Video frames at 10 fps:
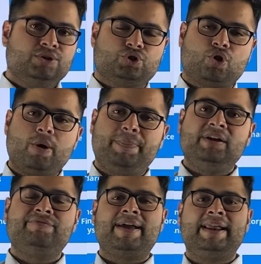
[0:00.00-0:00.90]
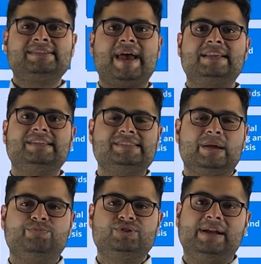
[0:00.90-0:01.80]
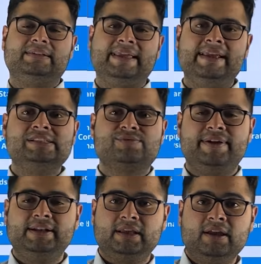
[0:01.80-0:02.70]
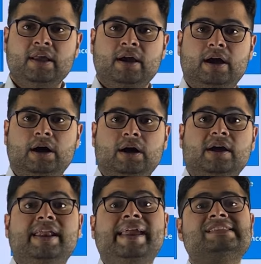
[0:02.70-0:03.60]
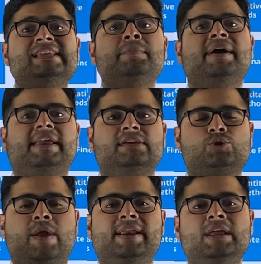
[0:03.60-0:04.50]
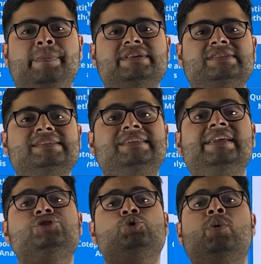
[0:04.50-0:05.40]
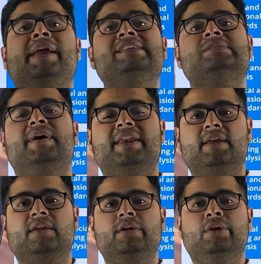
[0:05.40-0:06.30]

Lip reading: So corporate finance as a subject deals with raising money. So any business needs to raise money.